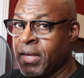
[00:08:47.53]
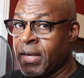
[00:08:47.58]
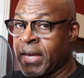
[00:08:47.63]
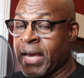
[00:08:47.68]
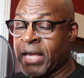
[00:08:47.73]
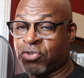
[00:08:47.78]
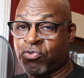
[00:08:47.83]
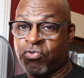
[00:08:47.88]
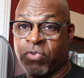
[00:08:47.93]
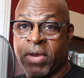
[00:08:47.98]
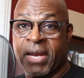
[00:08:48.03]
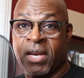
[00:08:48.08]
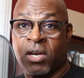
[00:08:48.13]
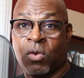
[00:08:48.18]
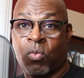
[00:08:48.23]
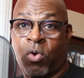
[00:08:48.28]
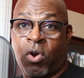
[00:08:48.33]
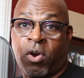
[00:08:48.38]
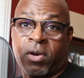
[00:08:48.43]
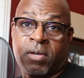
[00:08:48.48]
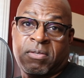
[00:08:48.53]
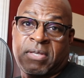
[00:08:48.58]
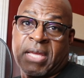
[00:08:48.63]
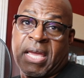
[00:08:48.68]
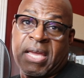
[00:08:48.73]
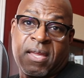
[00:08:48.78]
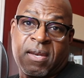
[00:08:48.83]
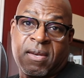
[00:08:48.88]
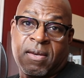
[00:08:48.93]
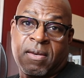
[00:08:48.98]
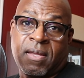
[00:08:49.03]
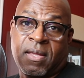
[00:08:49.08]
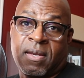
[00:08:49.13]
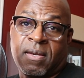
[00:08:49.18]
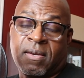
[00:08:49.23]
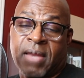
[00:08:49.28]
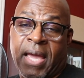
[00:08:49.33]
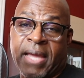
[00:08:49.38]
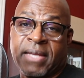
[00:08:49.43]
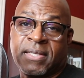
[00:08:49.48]
has created a work, say in
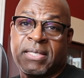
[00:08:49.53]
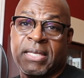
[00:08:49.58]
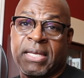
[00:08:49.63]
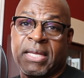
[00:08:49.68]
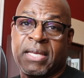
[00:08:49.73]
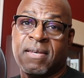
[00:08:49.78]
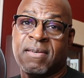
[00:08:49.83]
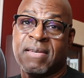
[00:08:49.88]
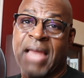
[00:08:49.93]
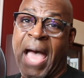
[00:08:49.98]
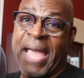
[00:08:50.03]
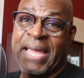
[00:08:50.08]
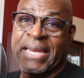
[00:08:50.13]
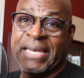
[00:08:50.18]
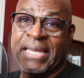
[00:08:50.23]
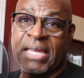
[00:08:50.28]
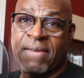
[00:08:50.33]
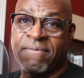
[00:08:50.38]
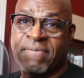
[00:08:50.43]
1990.